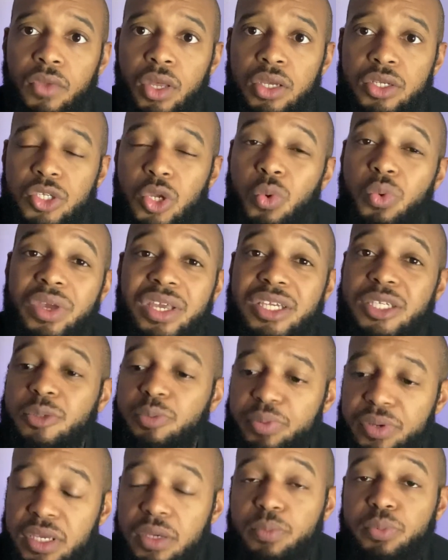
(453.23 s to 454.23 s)
So we as
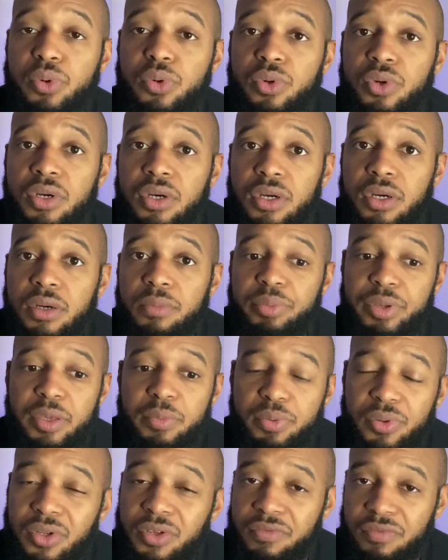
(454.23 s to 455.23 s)
people,
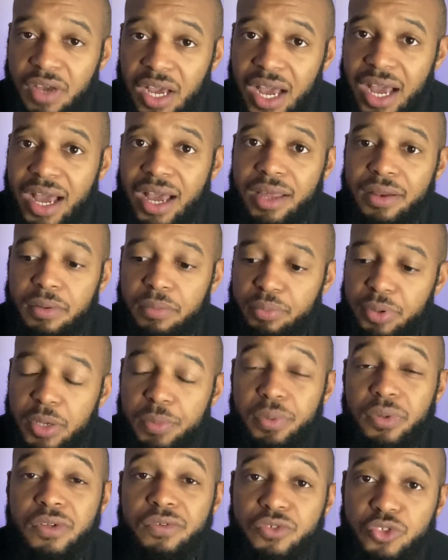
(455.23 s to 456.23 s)
people of God and
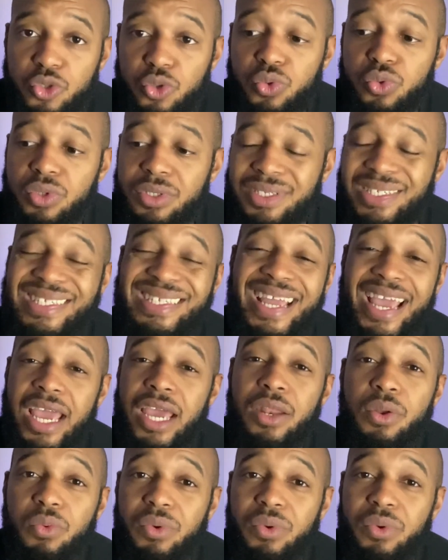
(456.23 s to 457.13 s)
people of truth, stand.